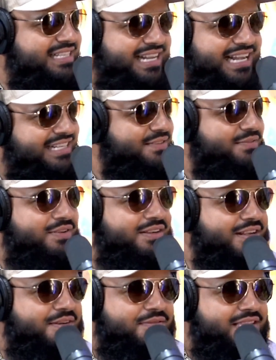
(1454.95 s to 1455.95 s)
Like I just fell in
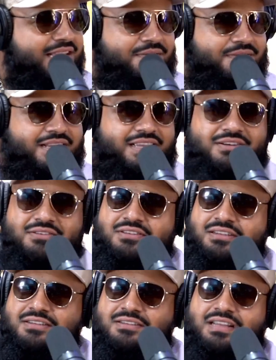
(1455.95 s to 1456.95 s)
love with that video
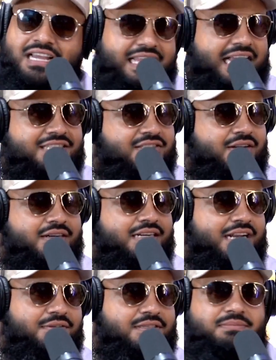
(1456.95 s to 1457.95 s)
and that song, and
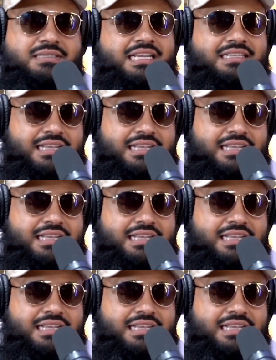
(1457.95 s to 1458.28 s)
I was obsessed.